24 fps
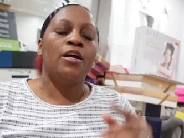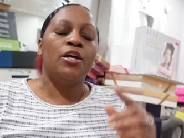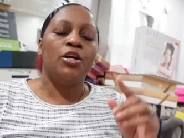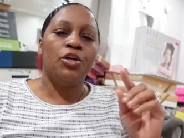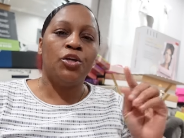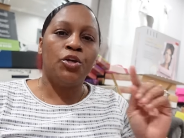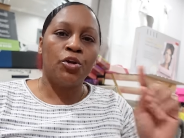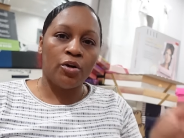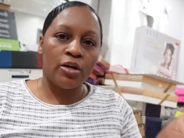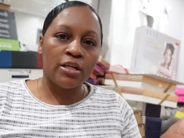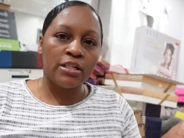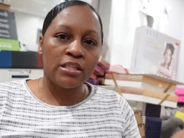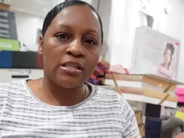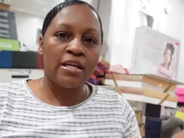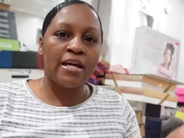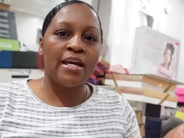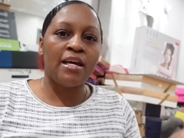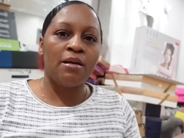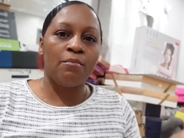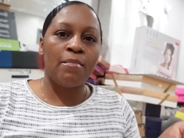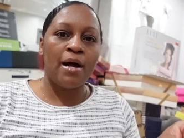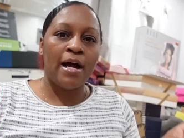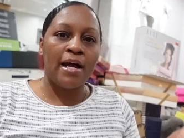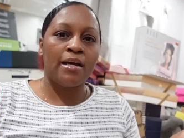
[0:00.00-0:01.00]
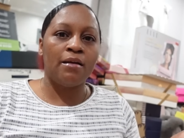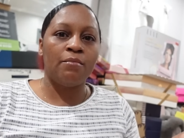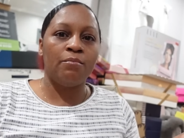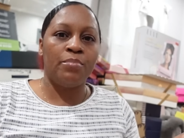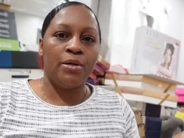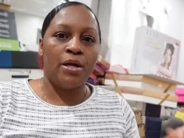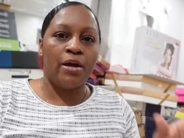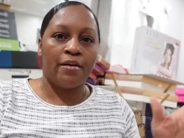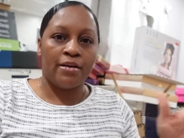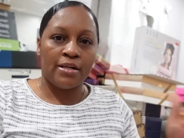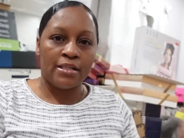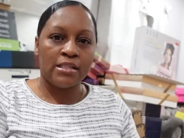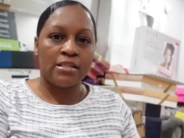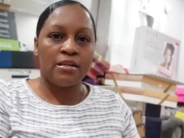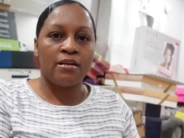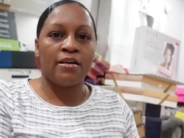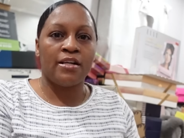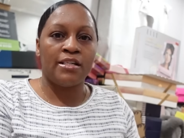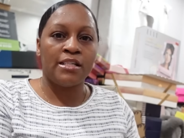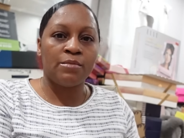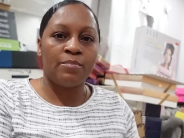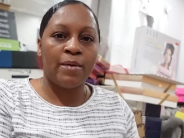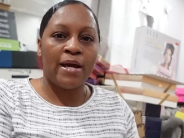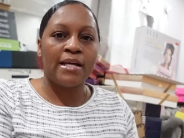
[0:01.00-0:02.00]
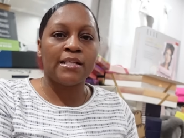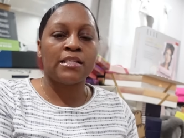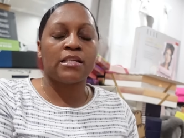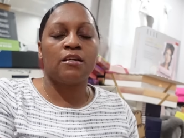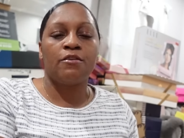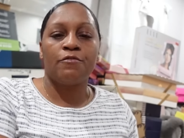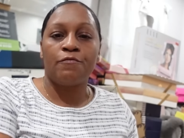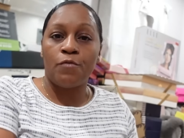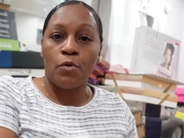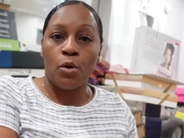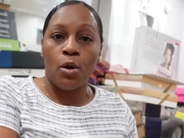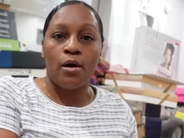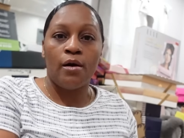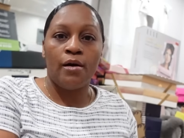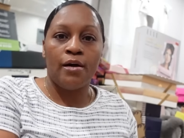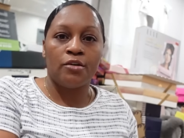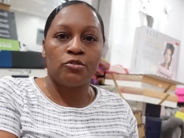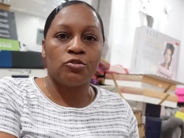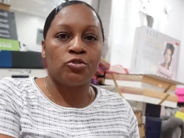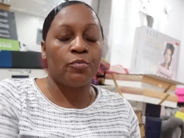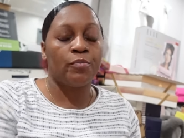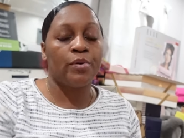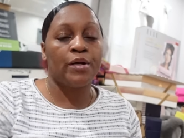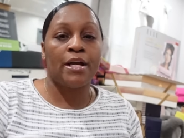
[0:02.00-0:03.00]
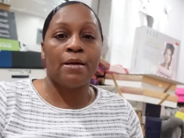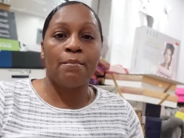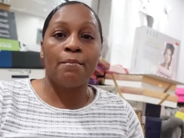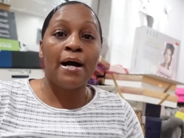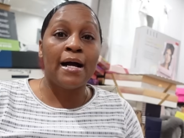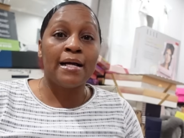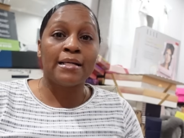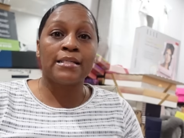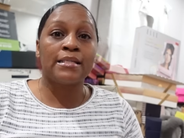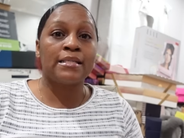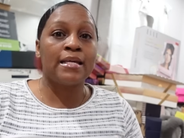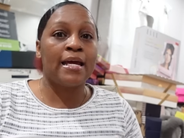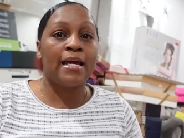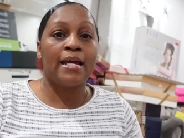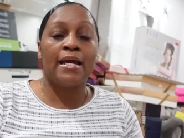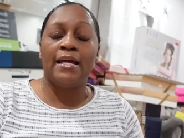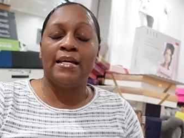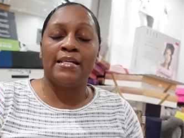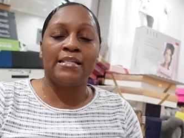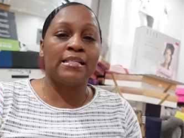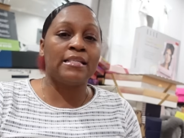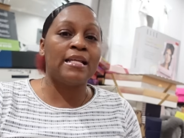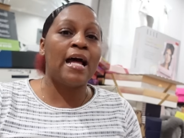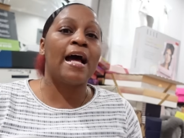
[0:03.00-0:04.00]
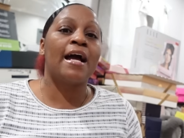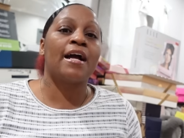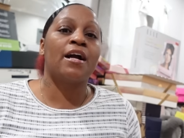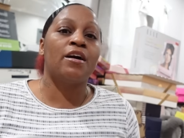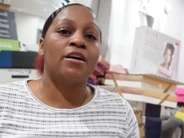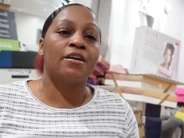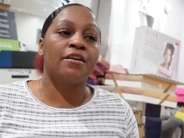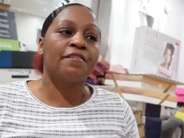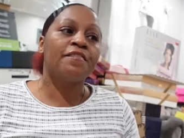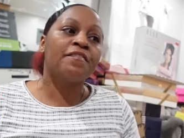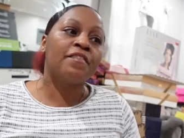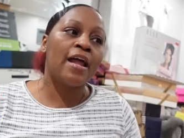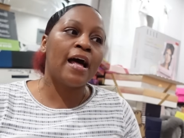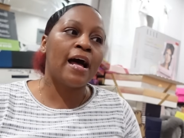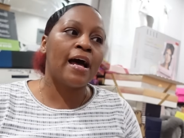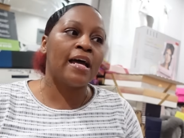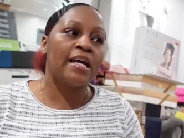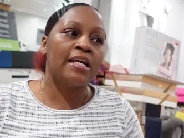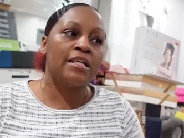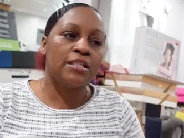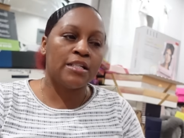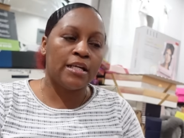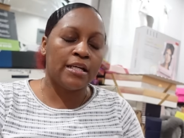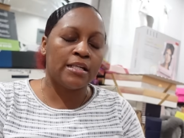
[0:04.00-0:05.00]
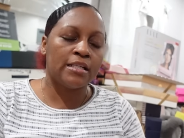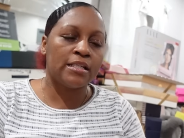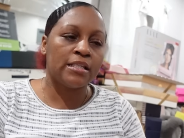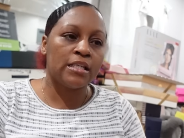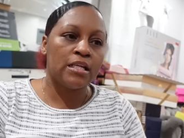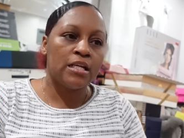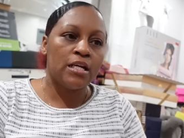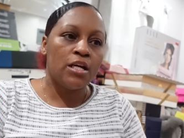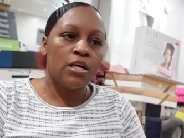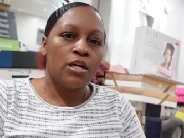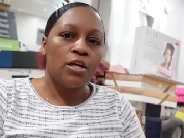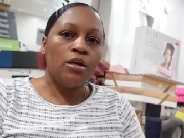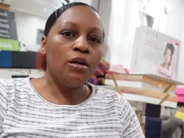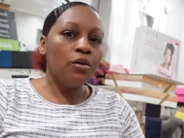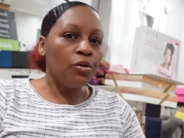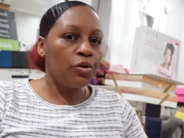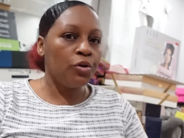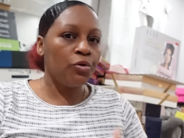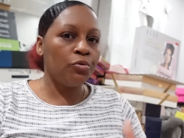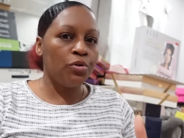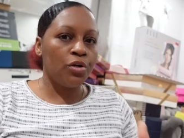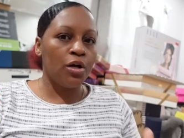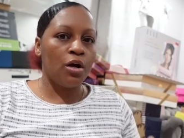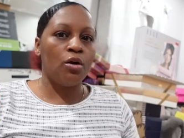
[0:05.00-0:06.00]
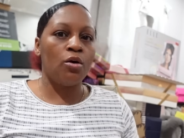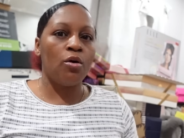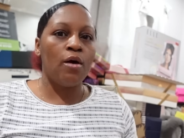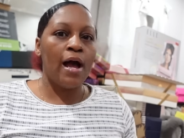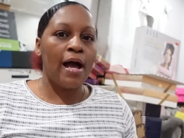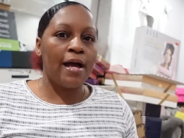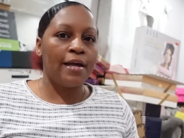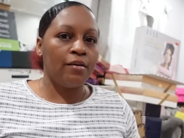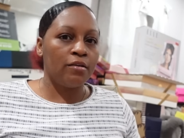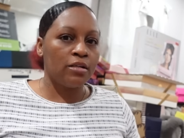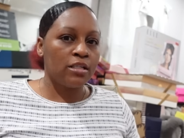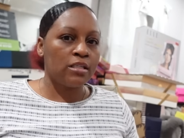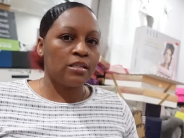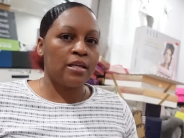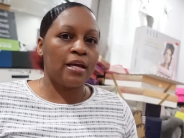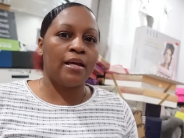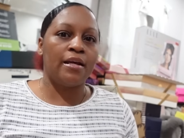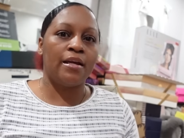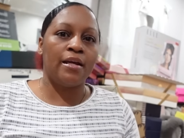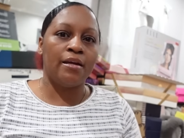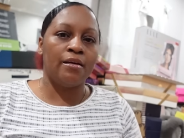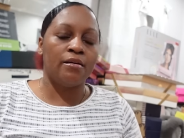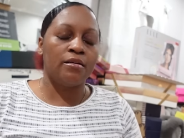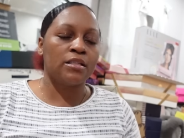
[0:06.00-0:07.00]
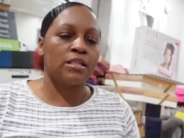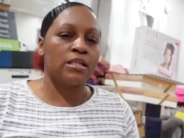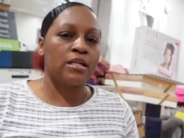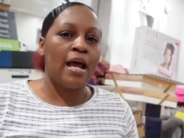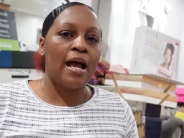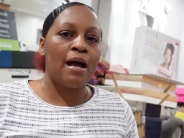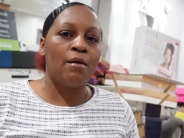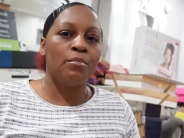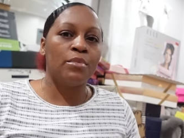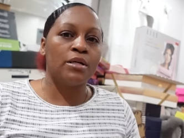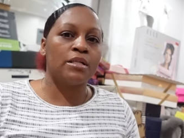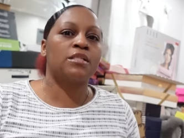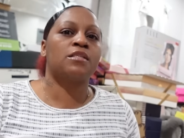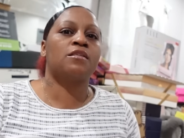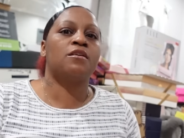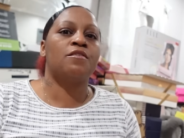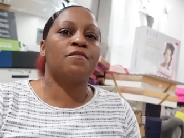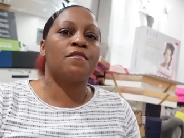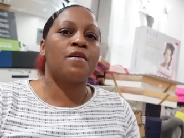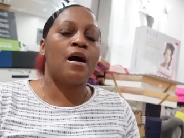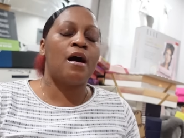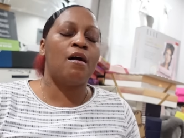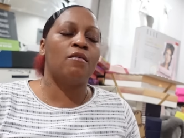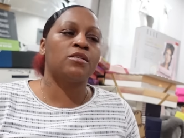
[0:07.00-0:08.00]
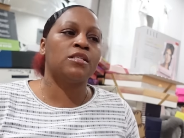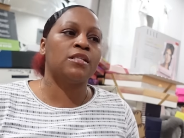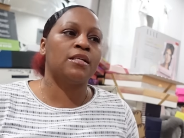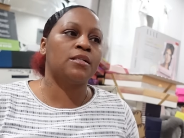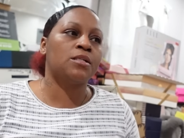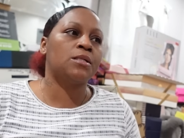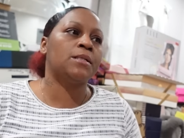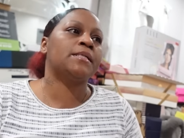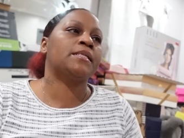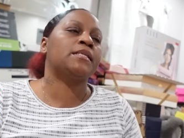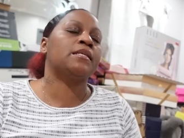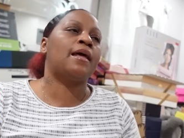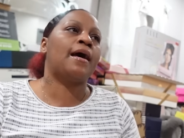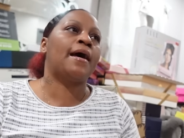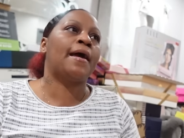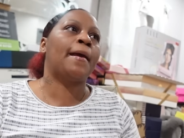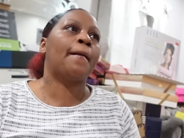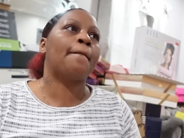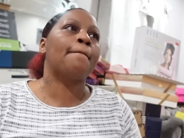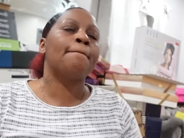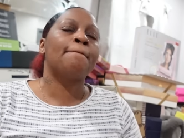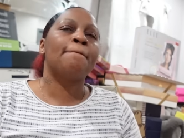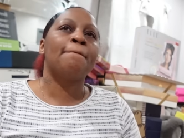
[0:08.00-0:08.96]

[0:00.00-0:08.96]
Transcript: your state might be able to sell this basket for 100 but in my state, it's not going to fly. It just, you know how your state is and how much stuff costs. That's just like